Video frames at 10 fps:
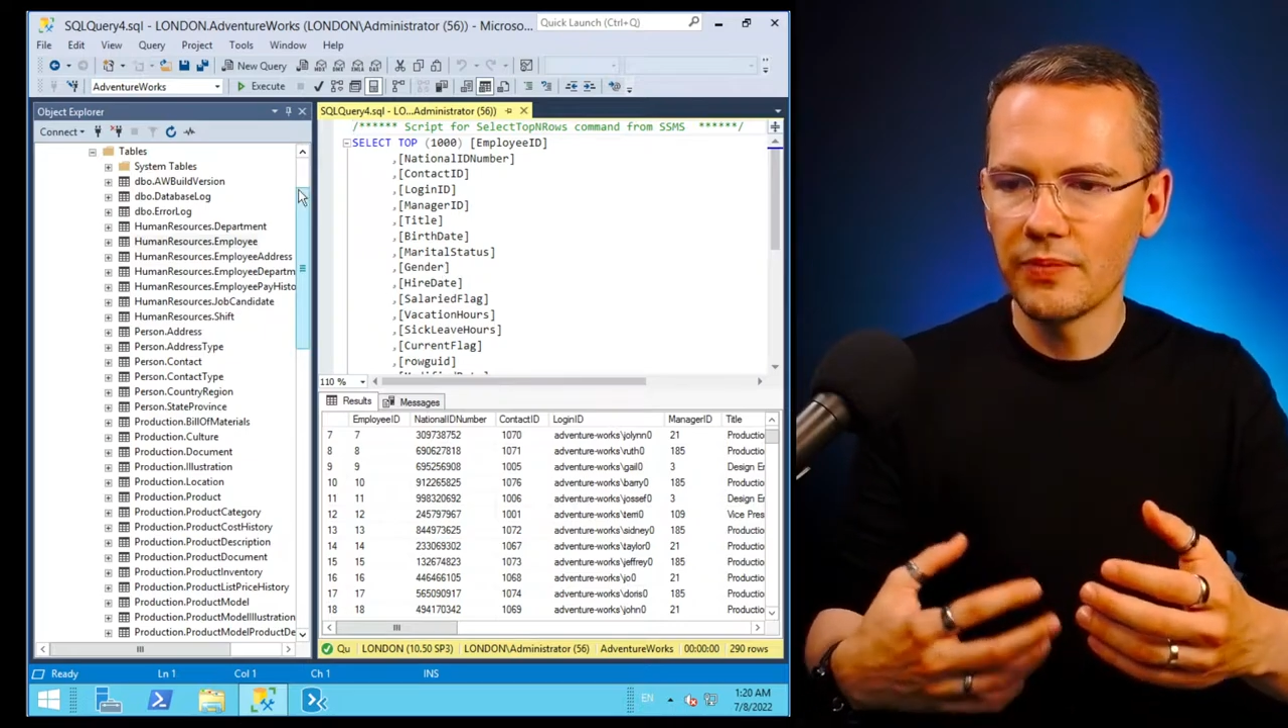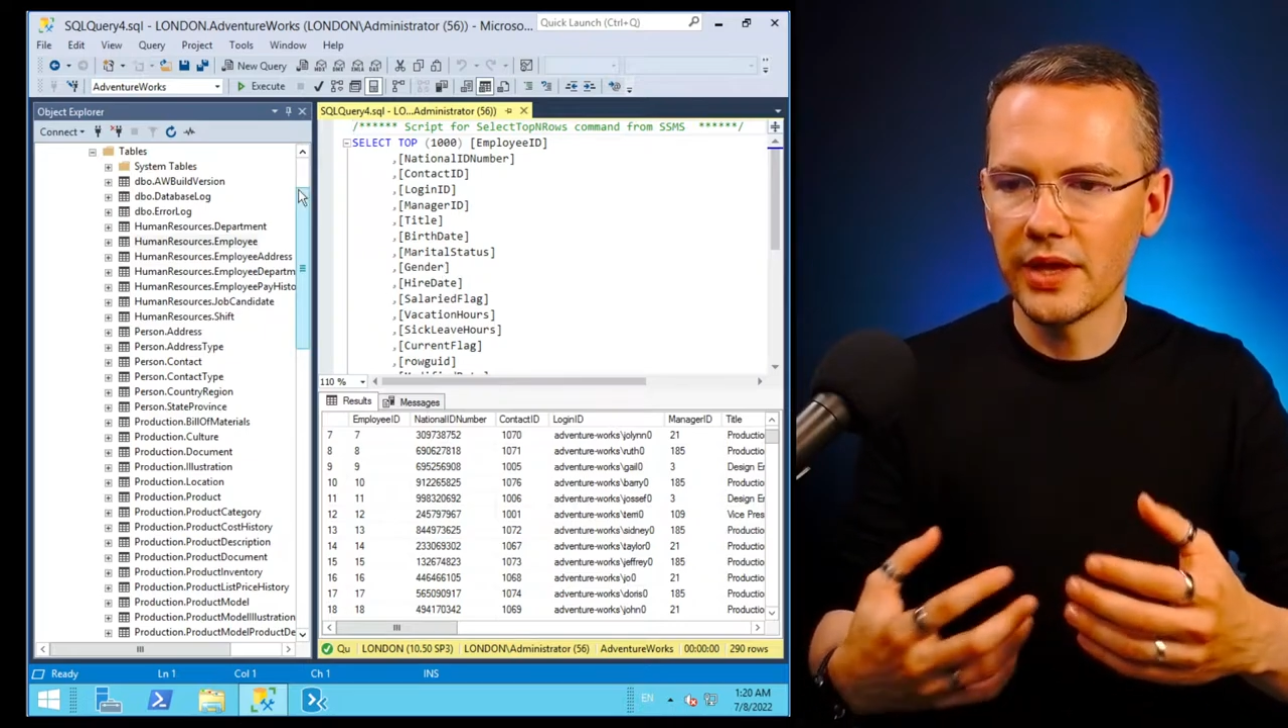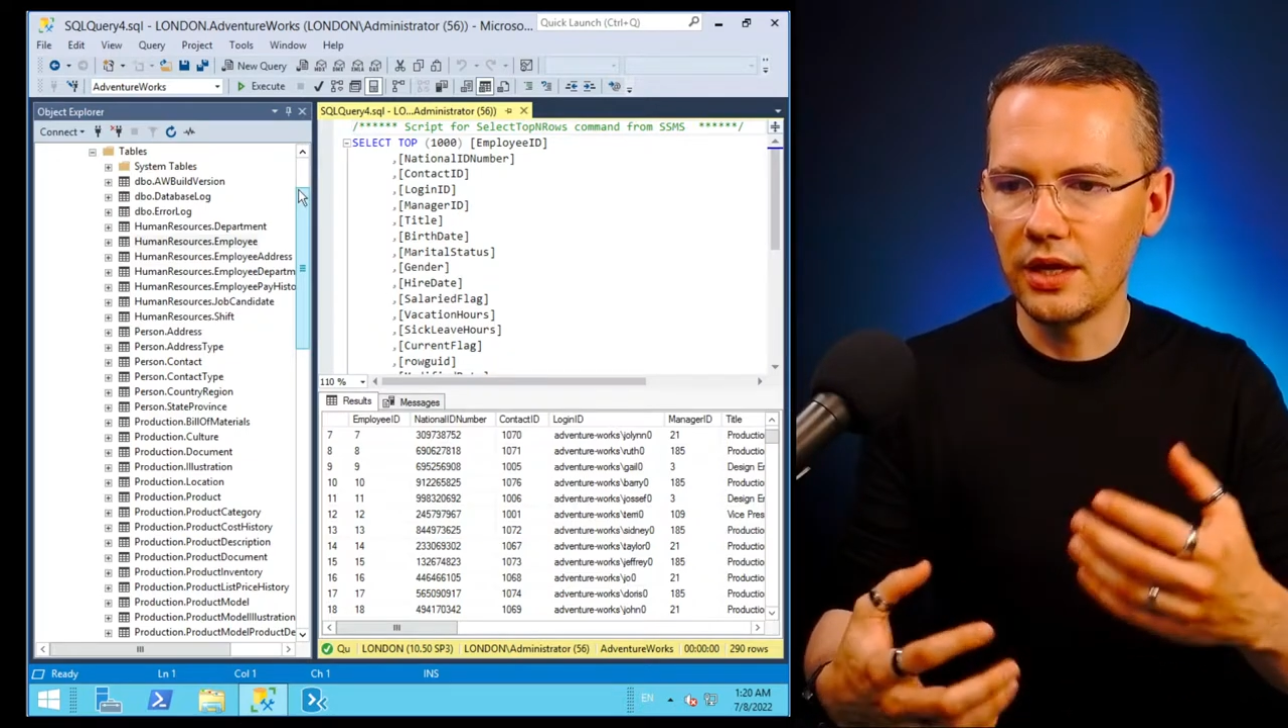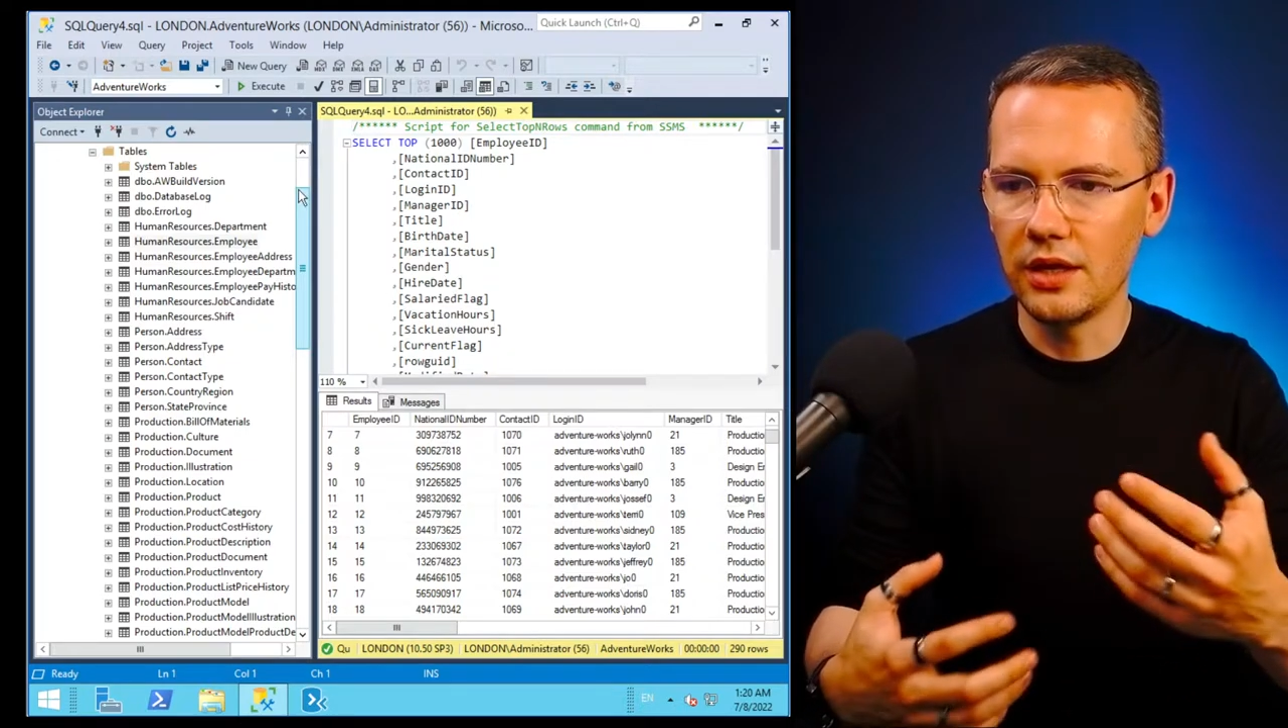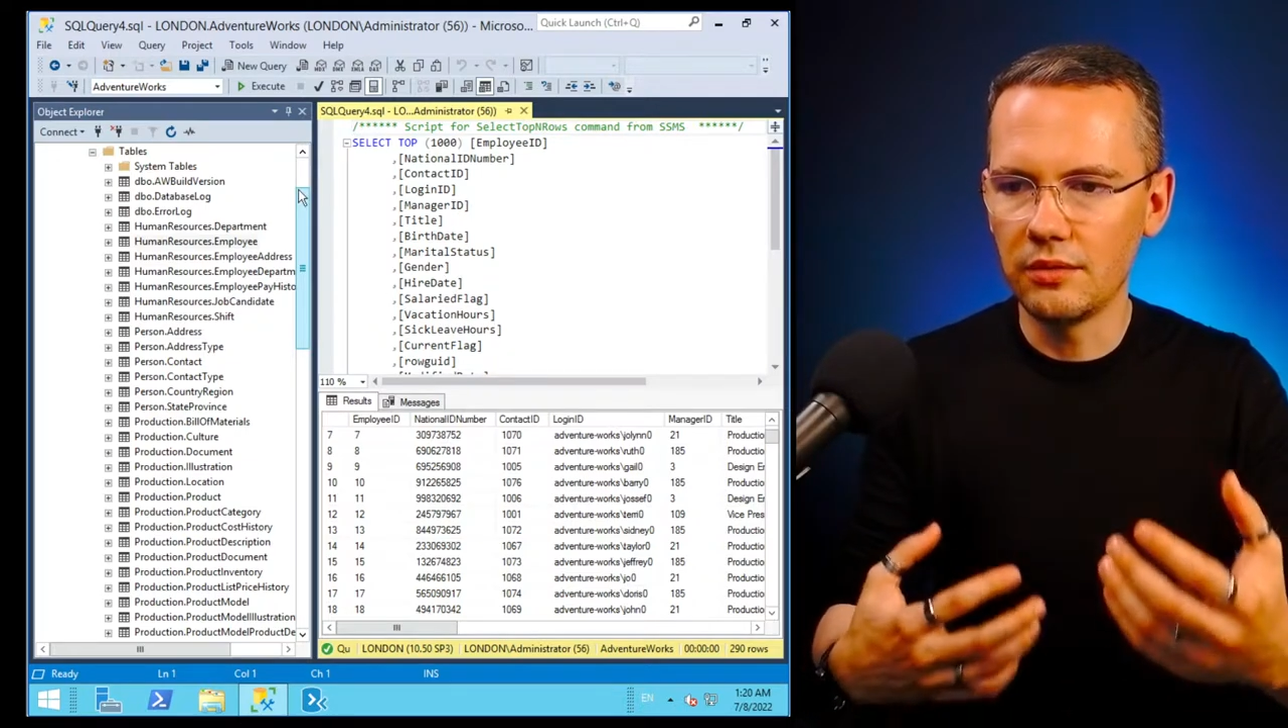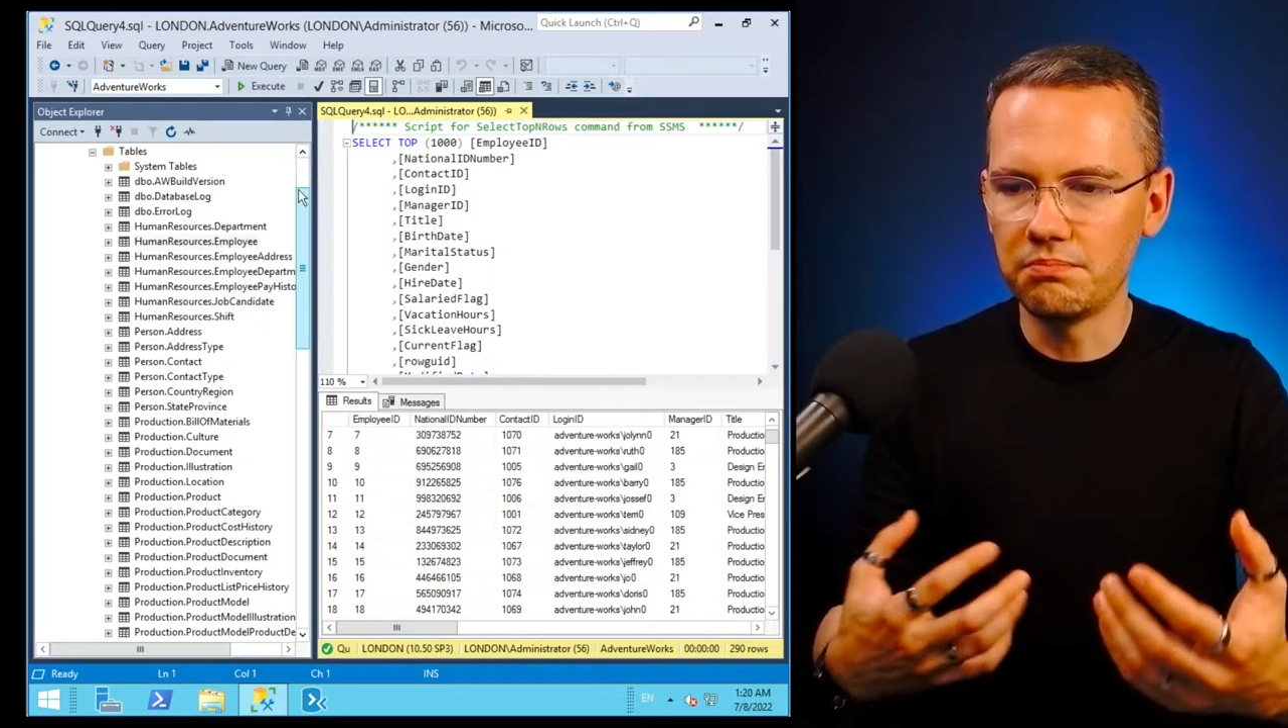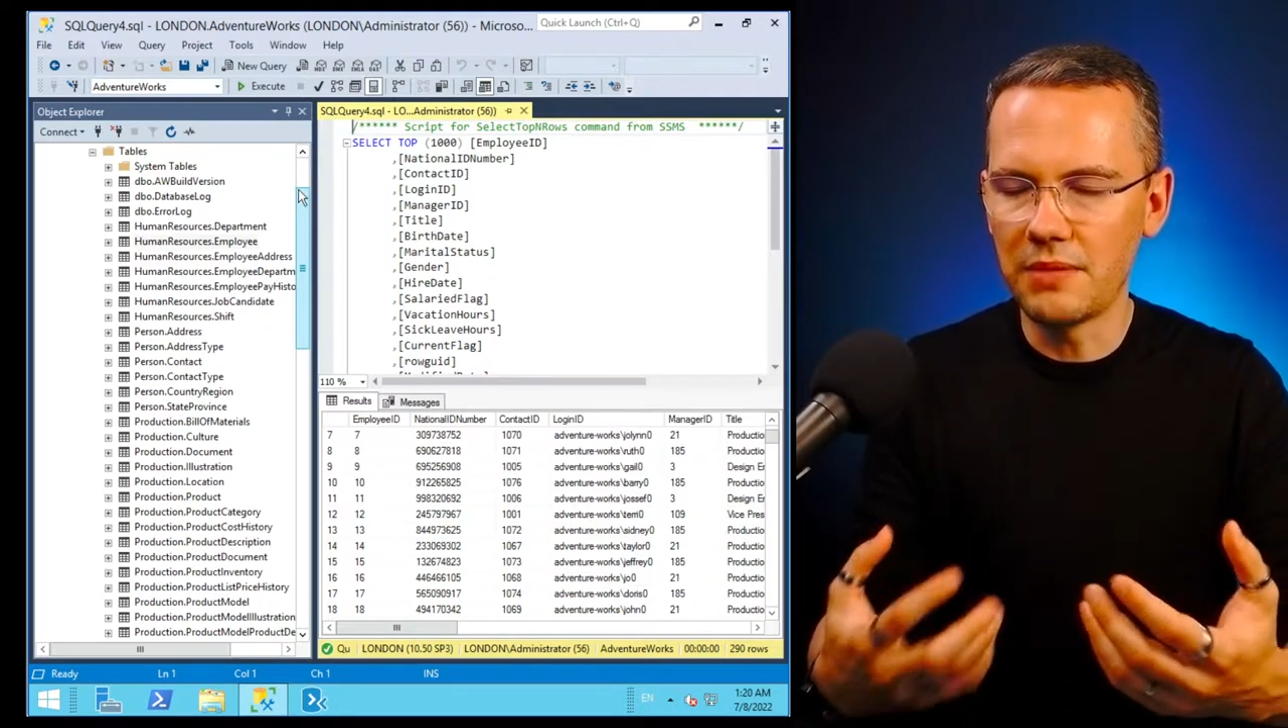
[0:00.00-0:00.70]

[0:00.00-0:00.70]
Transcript: uh,